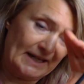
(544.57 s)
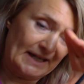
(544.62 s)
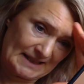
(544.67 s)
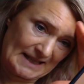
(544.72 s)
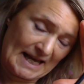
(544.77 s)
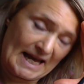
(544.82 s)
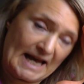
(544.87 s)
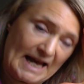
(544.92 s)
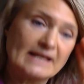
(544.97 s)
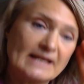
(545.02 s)

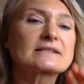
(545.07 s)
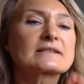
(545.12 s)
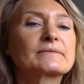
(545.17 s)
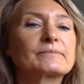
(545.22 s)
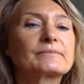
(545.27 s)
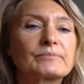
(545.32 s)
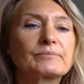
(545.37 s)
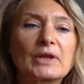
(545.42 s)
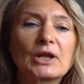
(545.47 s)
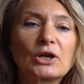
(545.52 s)
glass,
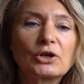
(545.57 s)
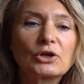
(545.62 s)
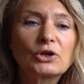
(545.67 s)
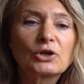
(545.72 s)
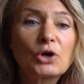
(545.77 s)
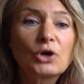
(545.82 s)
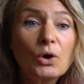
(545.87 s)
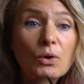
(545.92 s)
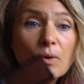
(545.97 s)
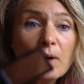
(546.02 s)

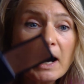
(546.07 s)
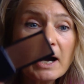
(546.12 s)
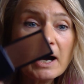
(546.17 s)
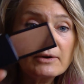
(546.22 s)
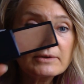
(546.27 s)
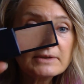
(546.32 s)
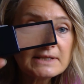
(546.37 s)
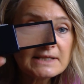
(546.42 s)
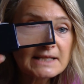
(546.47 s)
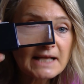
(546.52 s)
go
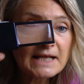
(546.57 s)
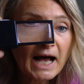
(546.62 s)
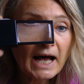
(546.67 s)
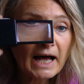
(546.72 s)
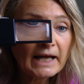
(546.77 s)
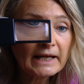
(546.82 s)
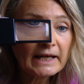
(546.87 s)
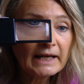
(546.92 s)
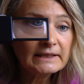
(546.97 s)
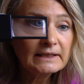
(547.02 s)

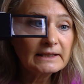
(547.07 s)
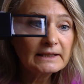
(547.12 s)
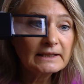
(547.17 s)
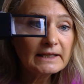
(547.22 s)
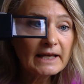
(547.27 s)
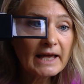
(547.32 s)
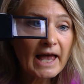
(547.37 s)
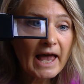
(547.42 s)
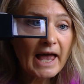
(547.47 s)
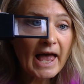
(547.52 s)
outside,
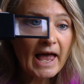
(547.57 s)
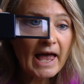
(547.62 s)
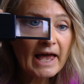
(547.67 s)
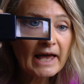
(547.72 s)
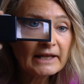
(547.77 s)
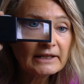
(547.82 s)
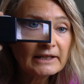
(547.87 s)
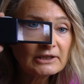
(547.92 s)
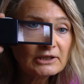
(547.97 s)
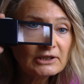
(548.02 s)

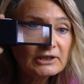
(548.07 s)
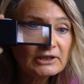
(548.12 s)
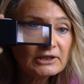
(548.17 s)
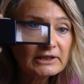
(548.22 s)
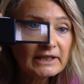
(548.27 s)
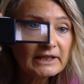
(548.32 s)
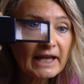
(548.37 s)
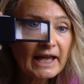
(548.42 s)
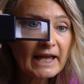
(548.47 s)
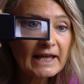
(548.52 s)
and
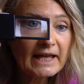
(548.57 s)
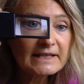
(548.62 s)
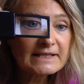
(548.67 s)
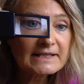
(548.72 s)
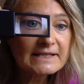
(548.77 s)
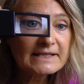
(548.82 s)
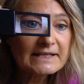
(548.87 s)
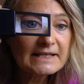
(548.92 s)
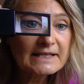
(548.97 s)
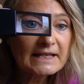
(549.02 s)
look and
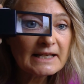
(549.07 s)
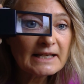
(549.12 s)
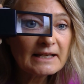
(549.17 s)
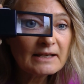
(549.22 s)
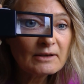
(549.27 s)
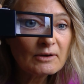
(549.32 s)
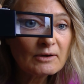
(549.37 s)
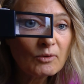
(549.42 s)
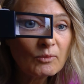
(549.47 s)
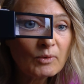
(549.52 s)

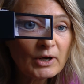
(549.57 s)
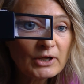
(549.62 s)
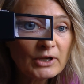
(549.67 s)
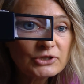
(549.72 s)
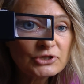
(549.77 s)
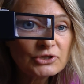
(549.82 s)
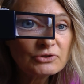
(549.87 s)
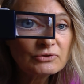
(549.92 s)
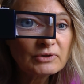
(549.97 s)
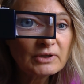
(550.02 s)
see
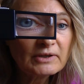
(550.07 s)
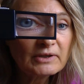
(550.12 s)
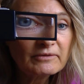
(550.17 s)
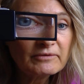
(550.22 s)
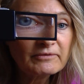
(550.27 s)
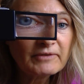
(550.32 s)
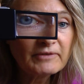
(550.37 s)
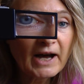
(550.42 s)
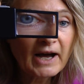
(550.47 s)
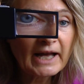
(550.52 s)
what you can
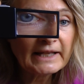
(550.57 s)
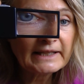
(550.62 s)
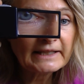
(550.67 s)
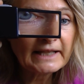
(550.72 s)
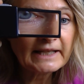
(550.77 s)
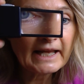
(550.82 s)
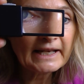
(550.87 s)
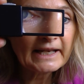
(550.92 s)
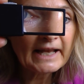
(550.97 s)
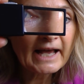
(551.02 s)
find
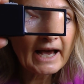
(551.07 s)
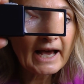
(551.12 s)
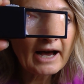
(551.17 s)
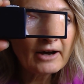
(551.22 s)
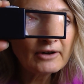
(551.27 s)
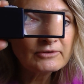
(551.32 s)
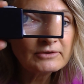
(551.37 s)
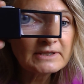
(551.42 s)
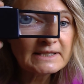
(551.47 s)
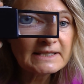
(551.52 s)
and
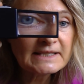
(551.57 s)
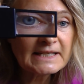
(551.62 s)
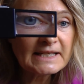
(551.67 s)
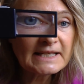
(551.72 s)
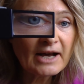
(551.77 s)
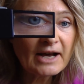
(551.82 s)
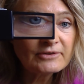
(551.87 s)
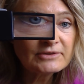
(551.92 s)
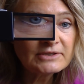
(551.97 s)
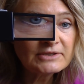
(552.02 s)
see
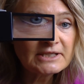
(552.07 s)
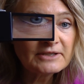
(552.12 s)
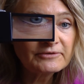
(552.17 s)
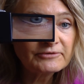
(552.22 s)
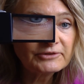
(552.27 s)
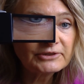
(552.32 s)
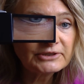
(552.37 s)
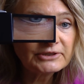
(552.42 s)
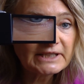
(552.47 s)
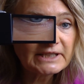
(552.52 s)
how
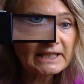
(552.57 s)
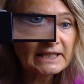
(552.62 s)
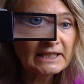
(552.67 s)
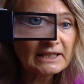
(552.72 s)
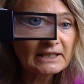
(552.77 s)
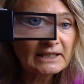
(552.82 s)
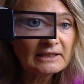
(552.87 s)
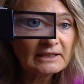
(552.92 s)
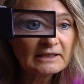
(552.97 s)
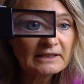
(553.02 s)
different it
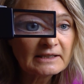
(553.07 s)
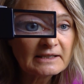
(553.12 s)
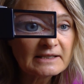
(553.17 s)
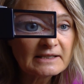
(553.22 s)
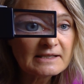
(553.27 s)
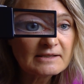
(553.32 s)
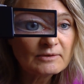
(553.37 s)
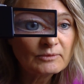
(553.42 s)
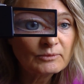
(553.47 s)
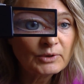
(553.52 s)

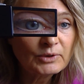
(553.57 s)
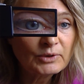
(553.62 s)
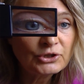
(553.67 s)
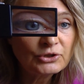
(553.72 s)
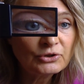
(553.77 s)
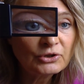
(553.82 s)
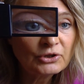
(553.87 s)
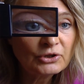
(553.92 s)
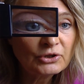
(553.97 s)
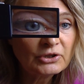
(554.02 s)
looks when
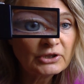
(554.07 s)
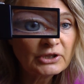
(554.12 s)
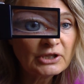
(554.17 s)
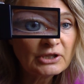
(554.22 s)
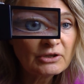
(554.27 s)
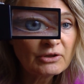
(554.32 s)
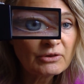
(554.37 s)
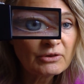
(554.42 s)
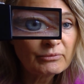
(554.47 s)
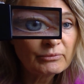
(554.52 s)
you're
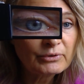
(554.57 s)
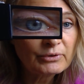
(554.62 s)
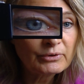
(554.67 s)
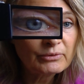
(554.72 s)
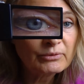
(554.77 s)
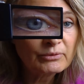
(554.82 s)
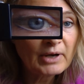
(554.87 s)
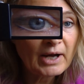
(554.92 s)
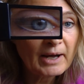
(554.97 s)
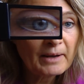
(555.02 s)
looking
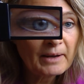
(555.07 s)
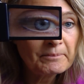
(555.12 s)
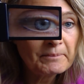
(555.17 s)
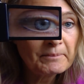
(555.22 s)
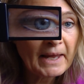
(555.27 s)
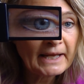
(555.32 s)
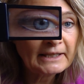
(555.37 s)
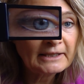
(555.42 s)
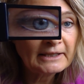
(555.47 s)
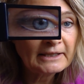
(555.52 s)
through a
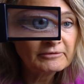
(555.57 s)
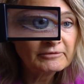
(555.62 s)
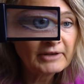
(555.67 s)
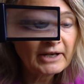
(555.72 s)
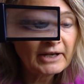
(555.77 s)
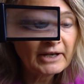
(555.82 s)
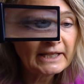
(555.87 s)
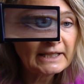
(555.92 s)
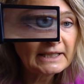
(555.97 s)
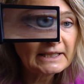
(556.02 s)

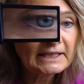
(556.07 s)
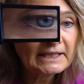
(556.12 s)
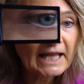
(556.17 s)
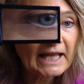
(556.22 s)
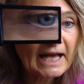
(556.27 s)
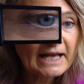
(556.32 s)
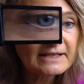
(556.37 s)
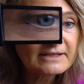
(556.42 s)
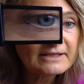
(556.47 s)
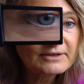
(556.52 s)
magnifying
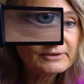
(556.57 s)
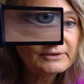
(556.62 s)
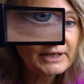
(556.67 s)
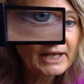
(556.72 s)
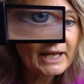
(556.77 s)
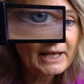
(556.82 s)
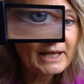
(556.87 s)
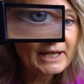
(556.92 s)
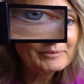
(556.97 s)
glass. Okay,